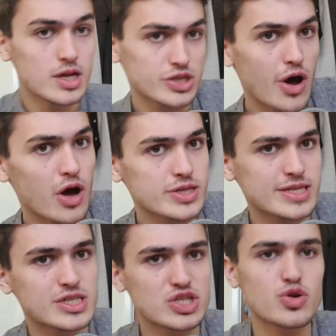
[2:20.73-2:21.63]
to
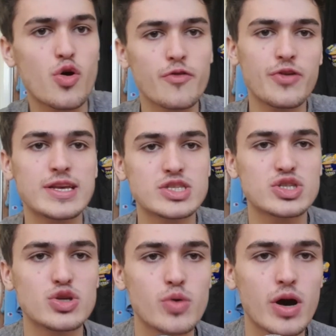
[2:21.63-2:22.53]
hardest sort of things
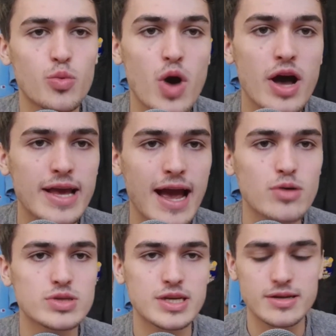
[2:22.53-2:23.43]
to work
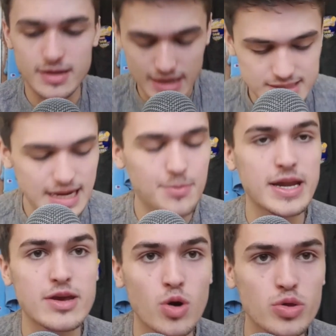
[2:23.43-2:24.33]
out and examine
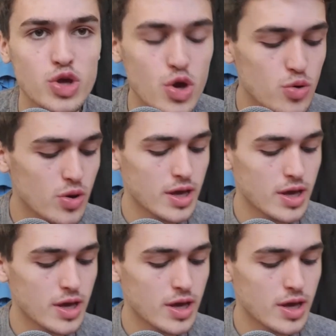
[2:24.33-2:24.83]
on you.